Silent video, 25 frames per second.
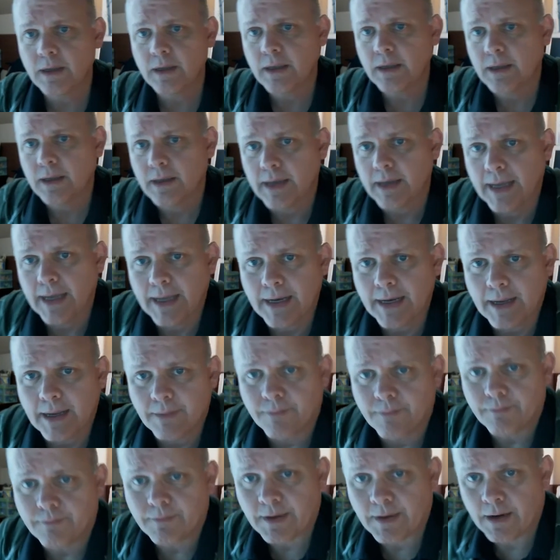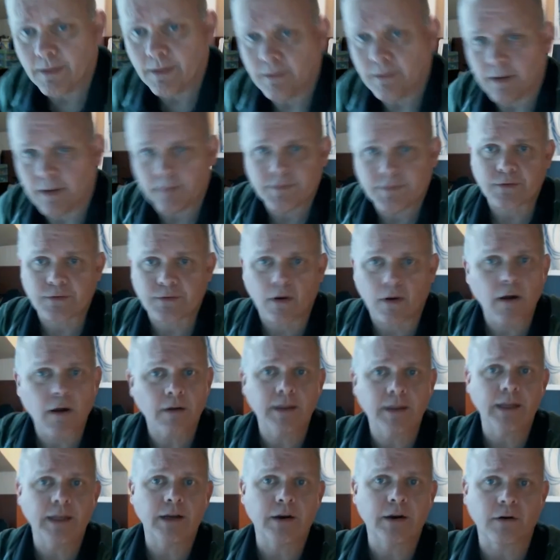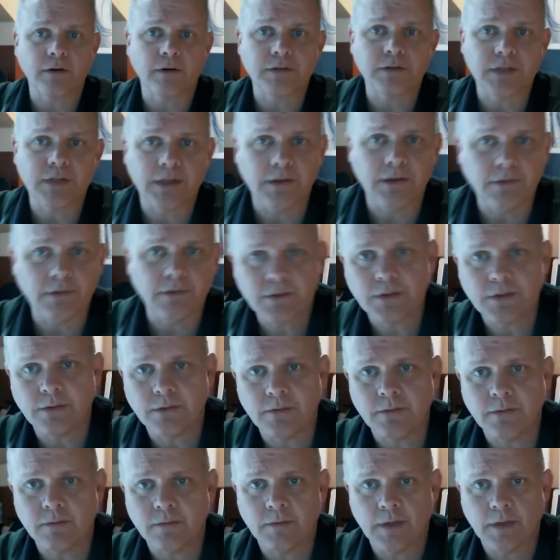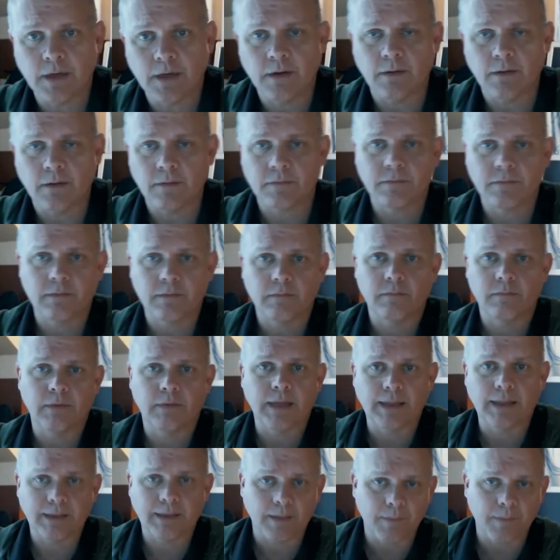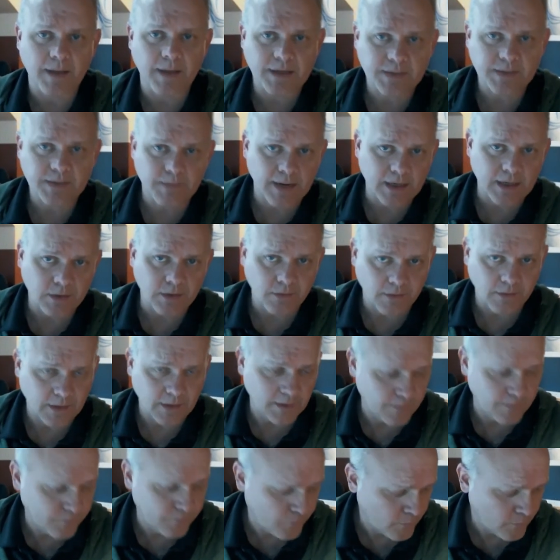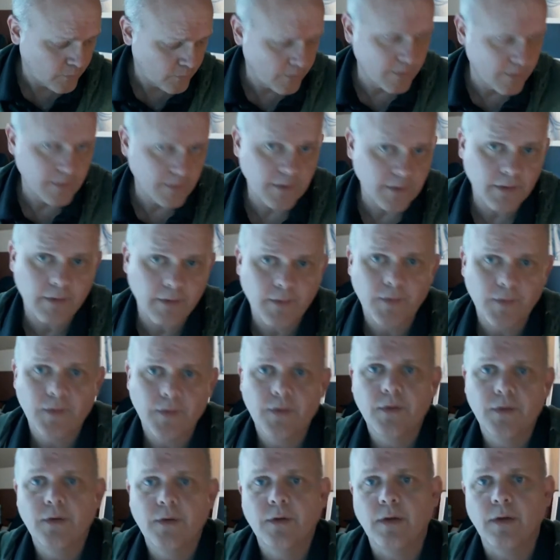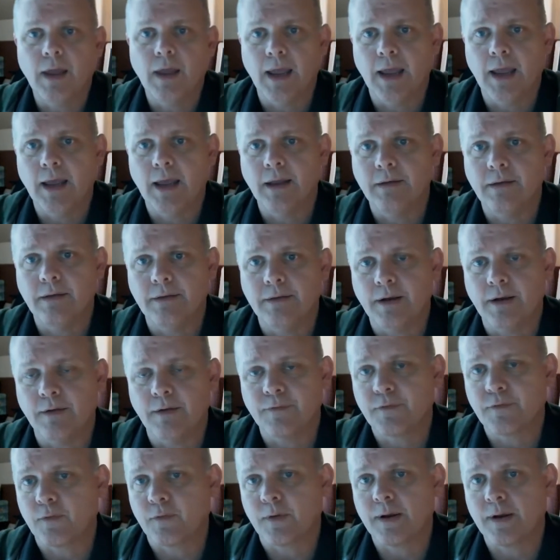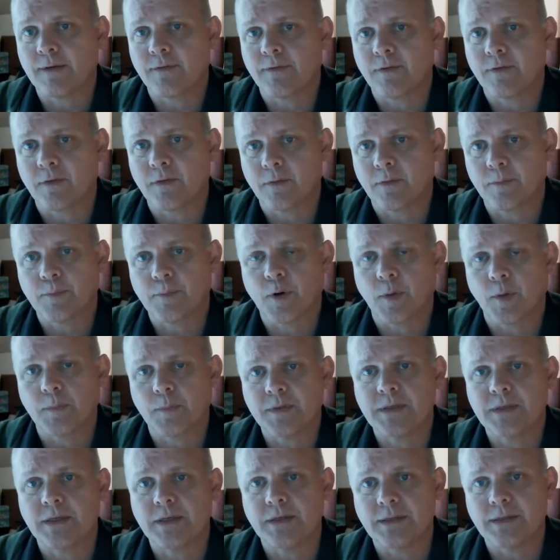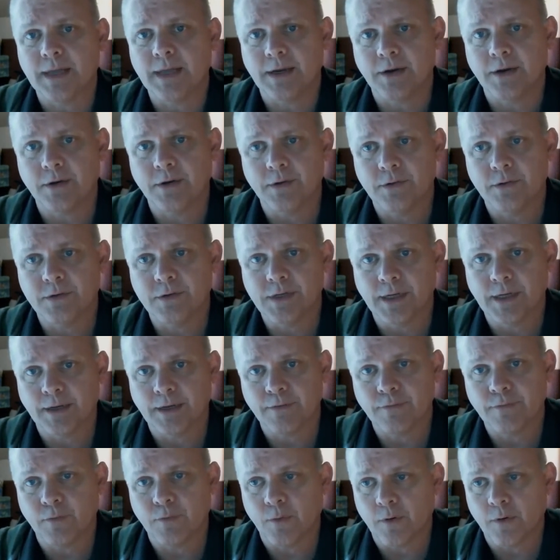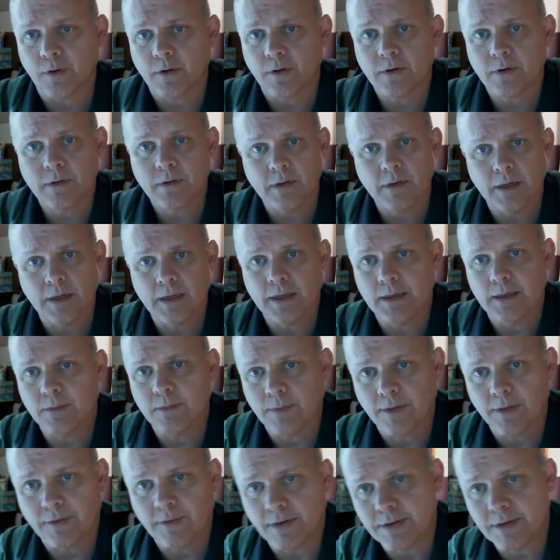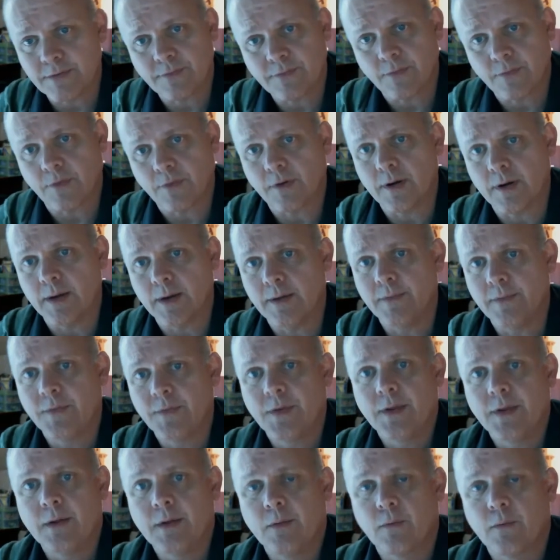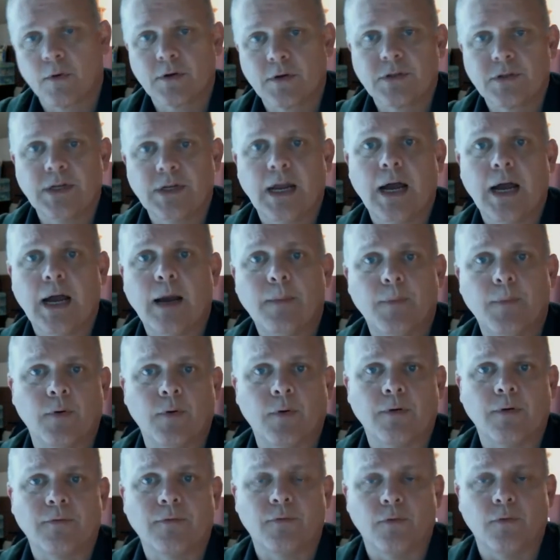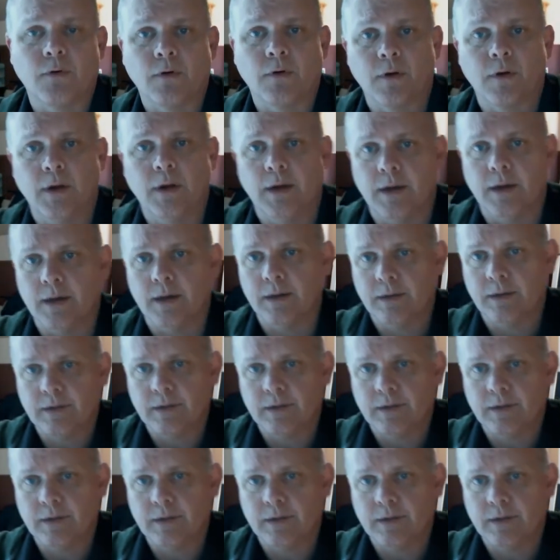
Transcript: And I'm strongly encouraging you to, you know, get the best mic you can afford, and, you know, for whatever purposes that you're using it for, whether it's for a workshop or for a